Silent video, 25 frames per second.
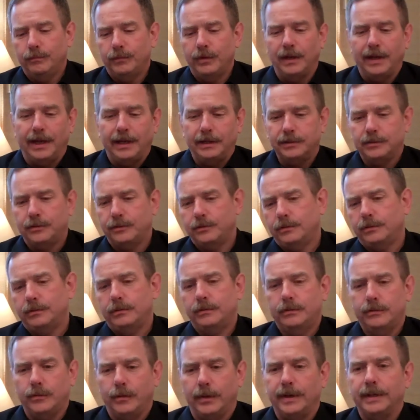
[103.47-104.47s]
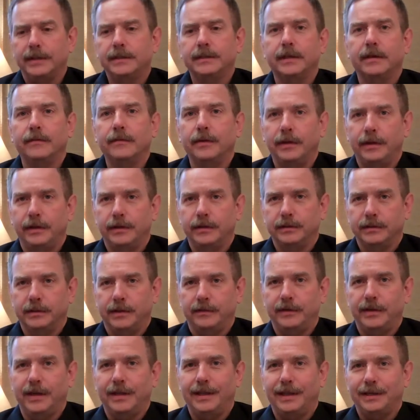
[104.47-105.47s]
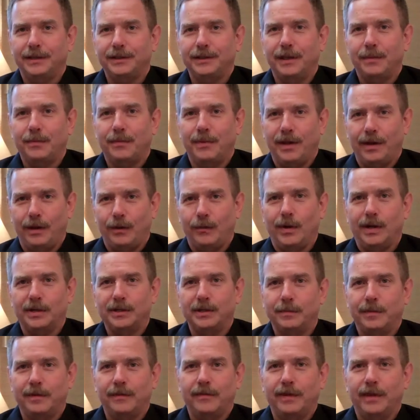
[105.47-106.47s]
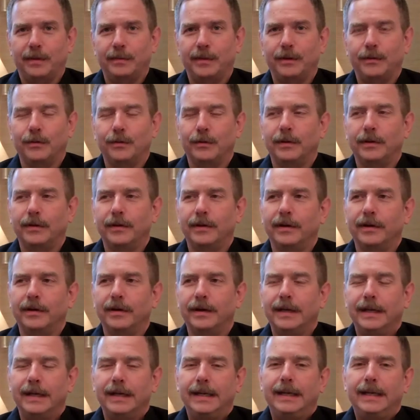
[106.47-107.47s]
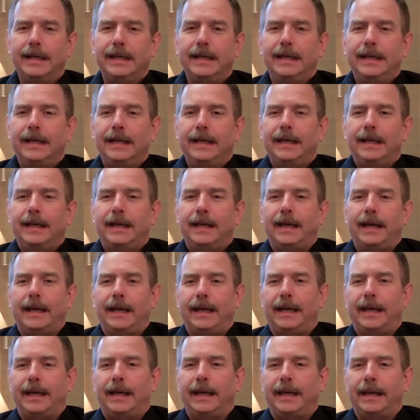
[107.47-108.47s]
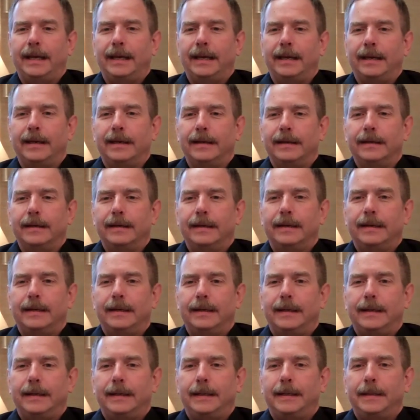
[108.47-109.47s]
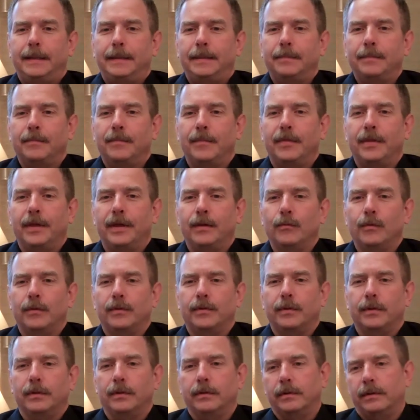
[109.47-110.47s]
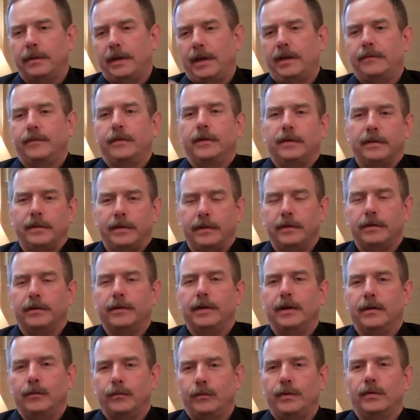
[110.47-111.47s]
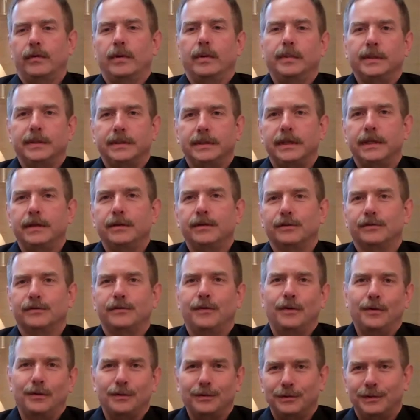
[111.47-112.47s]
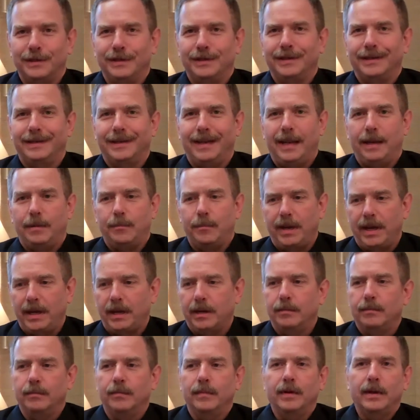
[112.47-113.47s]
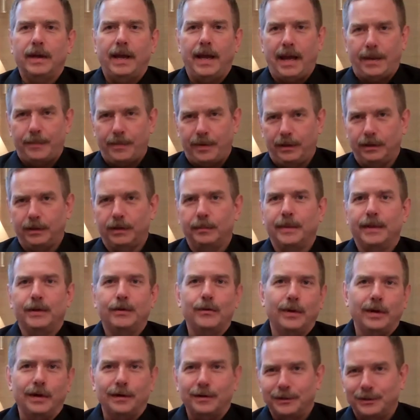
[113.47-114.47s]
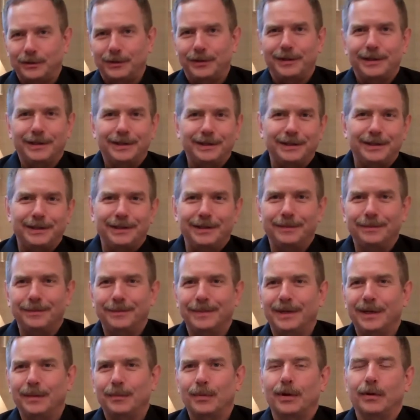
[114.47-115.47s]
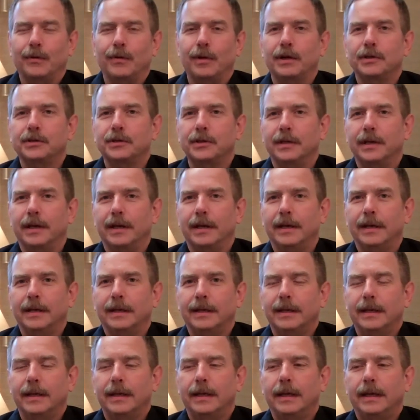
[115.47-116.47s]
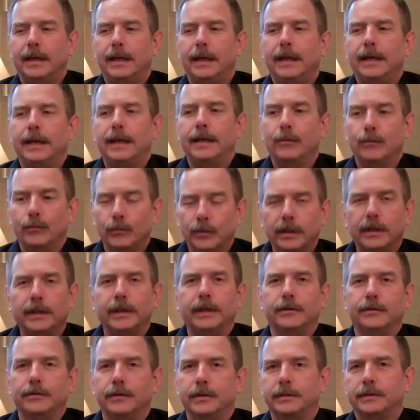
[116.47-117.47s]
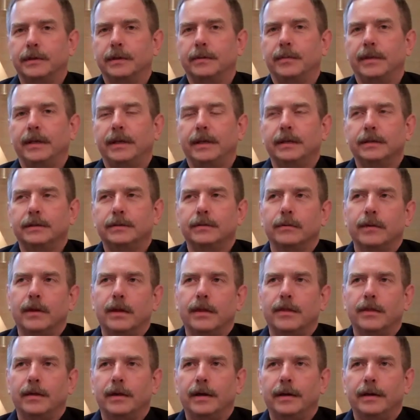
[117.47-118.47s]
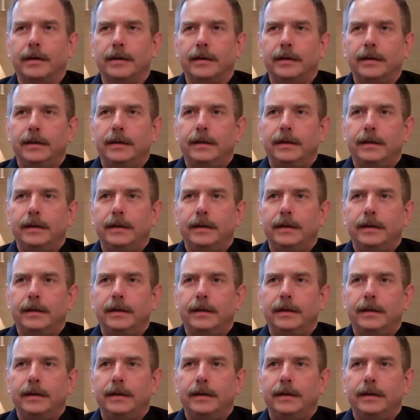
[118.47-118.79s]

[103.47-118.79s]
the last 27 years I've done that same thing and watching my family grow on there. And then with the advent of the internet, we were able to see those photos and make them happen a little bit quicker, so you can see them in a progression, and it really interested me. And so I thought,